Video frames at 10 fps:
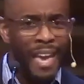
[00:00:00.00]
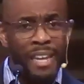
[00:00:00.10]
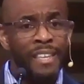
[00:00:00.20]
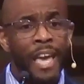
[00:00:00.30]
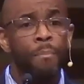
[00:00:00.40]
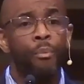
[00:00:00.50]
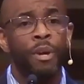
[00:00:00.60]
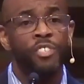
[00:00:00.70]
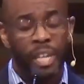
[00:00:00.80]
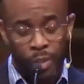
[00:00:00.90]
And he came
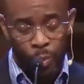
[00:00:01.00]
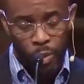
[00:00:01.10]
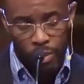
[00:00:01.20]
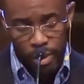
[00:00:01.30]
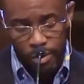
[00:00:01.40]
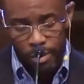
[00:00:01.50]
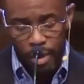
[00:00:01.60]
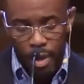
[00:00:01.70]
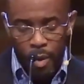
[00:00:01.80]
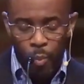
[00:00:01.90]
preach in the wilderness,
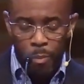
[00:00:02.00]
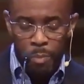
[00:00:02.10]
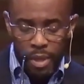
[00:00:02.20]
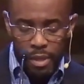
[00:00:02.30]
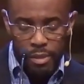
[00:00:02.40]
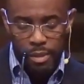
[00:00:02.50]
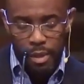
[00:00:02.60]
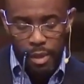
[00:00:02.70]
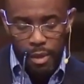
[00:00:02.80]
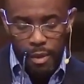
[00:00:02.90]
repent,
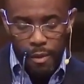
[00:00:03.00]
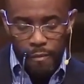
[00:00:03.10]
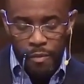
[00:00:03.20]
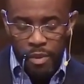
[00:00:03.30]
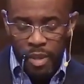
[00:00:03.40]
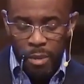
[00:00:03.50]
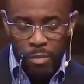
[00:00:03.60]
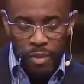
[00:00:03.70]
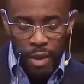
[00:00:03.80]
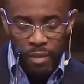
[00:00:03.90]
for the
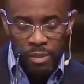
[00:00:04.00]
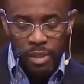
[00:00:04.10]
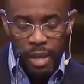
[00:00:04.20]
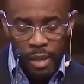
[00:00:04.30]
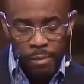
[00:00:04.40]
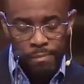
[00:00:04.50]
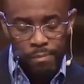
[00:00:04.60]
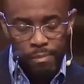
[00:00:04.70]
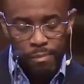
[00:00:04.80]
kingdom of heaven is at hand.